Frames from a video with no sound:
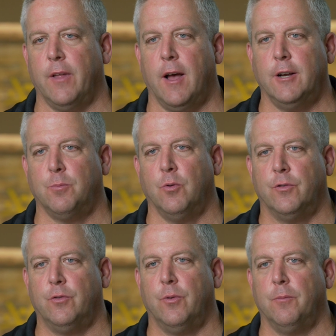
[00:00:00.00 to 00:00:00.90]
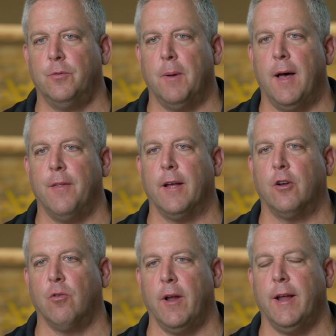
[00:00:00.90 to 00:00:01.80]
of the Hydropool Swim Spa that
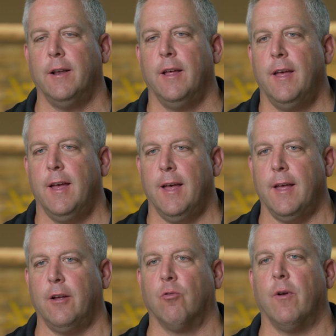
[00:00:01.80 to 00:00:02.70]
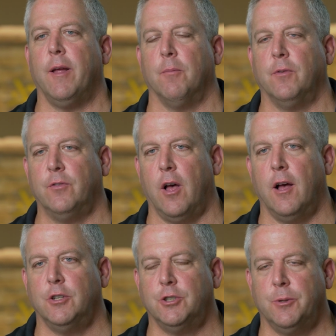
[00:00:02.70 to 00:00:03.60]
create a great
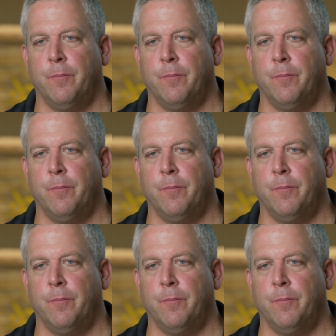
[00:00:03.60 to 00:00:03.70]
massage?